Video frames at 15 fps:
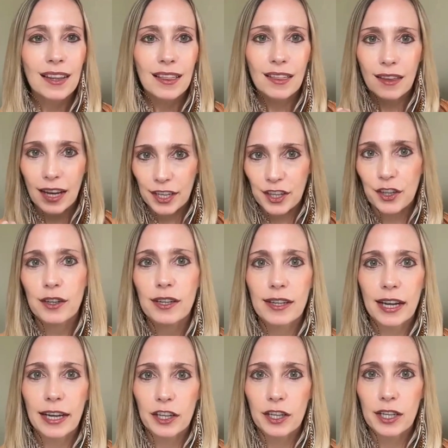like your
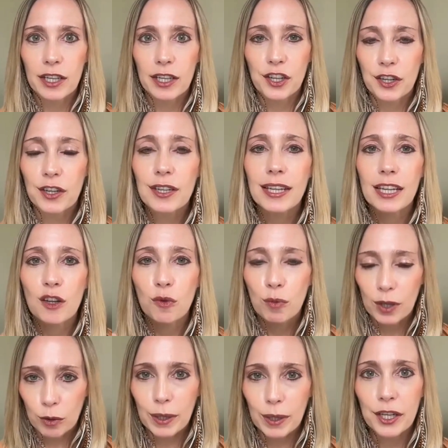desire is yours and it
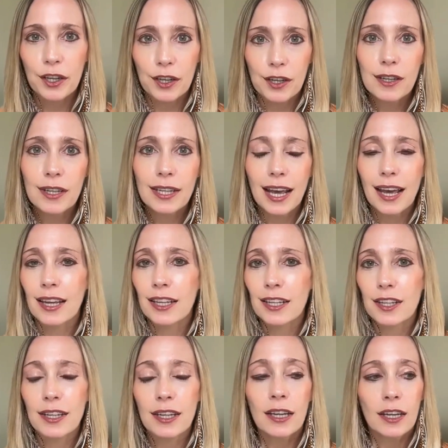will be yours,
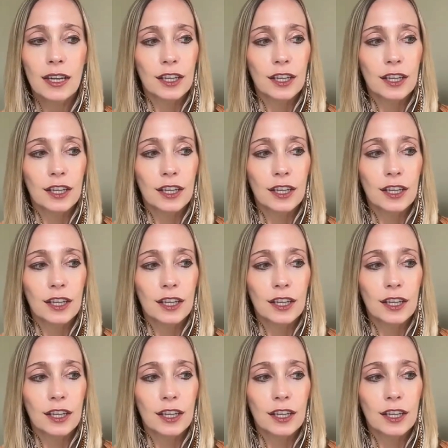and